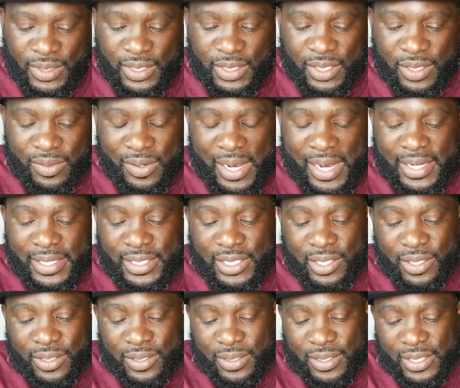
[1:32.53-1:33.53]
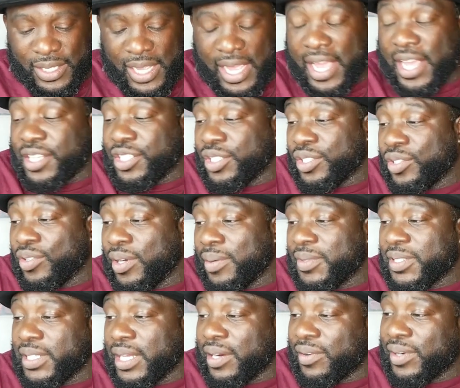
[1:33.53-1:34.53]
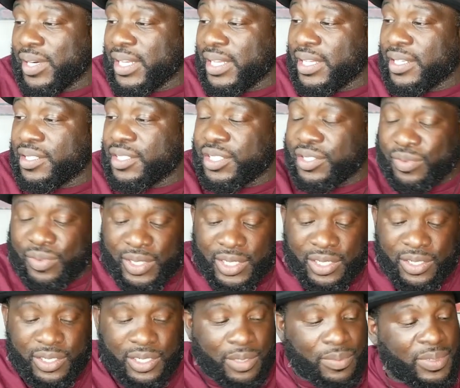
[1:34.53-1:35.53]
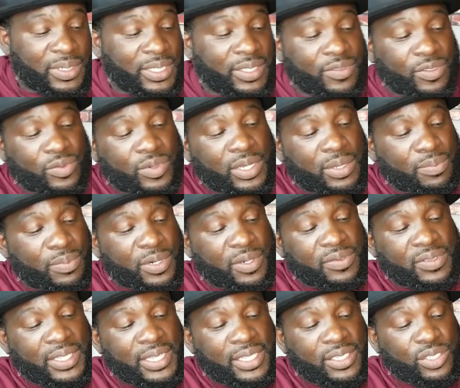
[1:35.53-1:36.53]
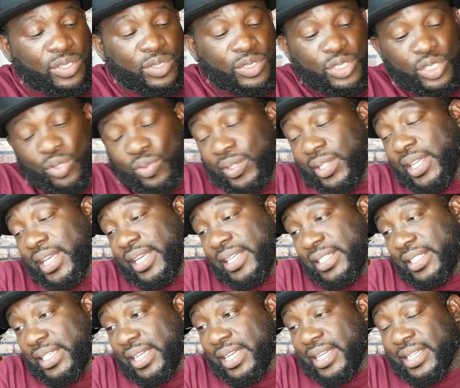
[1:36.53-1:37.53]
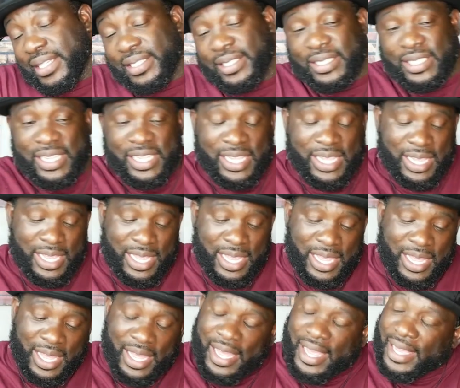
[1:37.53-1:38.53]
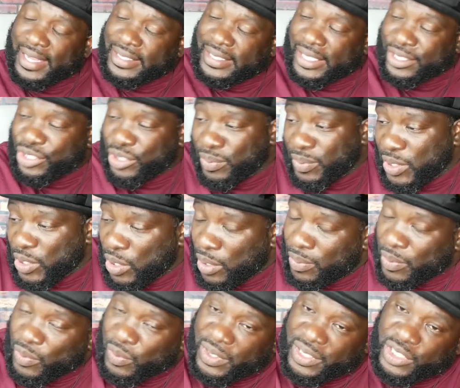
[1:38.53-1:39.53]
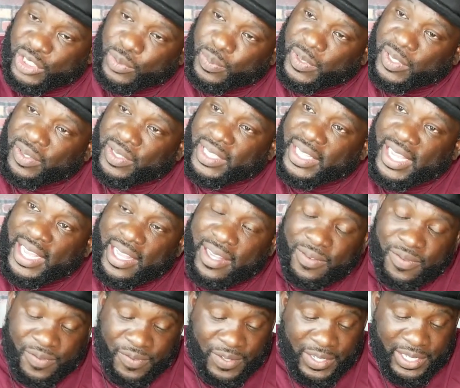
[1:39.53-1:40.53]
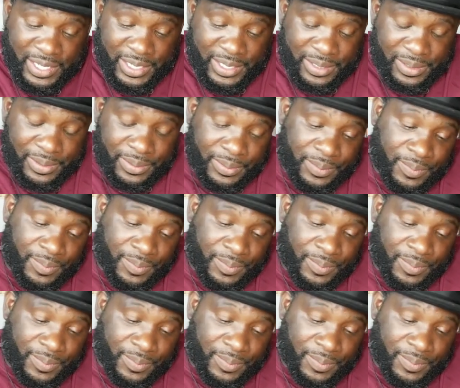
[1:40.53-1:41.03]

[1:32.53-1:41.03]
Alright, so as you know, I'm a direct energy reader. Don't believe in reading birth dates or zodiac signs. I ask that you be open with the spirit and have fun.